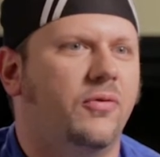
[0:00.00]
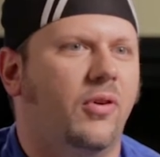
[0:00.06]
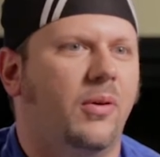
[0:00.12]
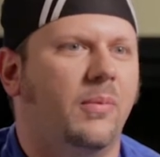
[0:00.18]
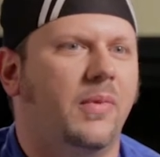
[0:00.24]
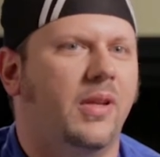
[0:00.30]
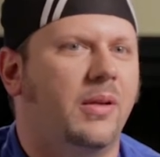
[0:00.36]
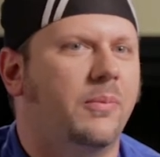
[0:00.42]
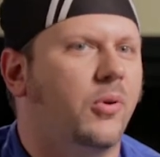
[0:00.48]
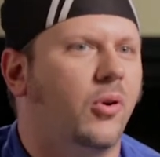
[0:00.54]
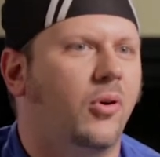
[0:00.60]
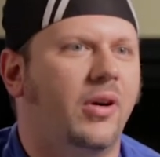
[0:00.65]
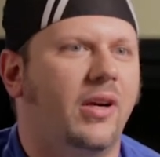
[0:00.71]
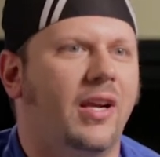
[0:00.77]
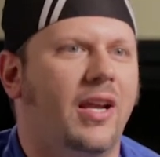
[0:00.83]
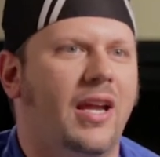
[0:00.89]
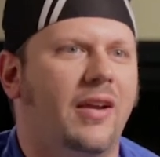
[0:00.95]
from the
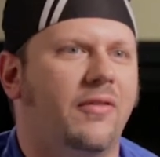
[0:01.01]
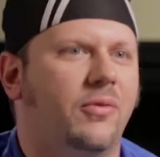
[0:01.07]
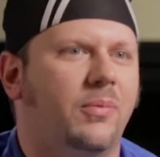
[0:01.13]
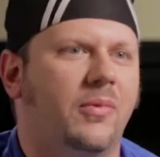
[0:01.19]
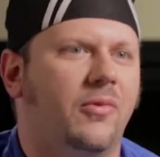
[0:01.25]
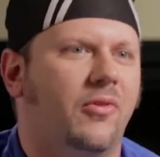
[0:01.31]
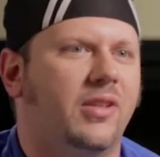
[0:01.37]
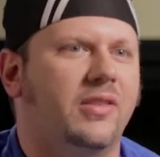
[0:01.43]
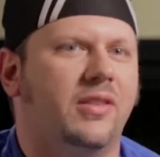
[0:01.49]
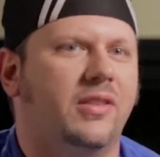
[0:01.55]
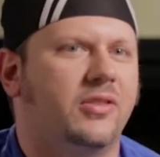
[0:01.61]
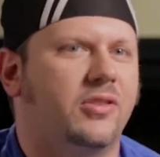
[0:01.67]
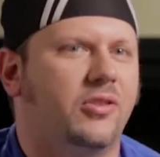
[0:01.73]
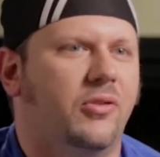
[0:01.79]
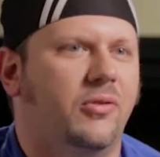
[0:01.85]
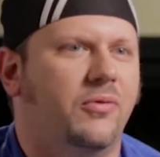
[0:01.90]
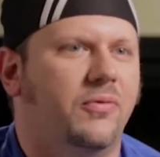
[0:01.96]
employer and from the
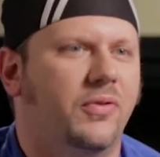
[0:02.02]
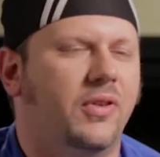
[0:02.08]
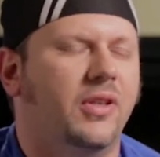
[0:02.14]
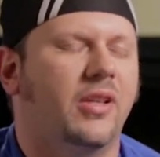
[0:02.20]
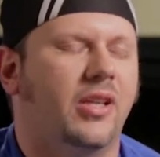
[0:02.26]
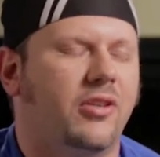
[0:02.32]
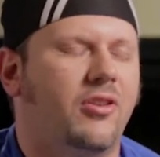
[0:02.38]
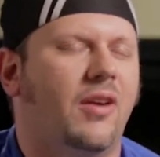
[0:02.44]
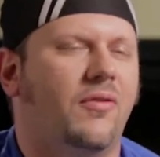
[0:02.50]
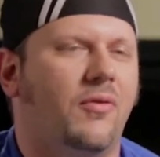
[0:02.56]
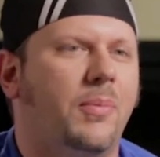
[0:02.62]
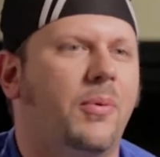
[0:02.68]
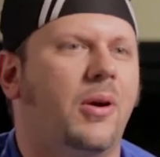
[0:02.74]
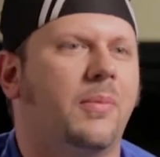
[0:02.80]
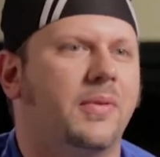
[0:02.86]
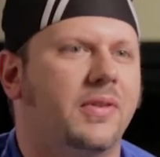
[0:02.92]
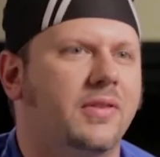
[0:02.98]
residents. You feel like you have a
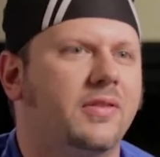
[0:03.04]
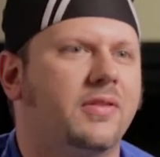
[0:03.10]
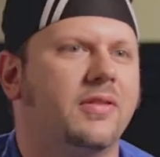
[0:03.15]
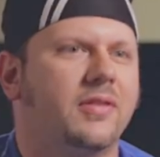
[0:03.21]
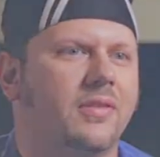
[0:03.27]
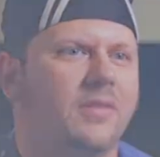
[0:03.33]
purpose.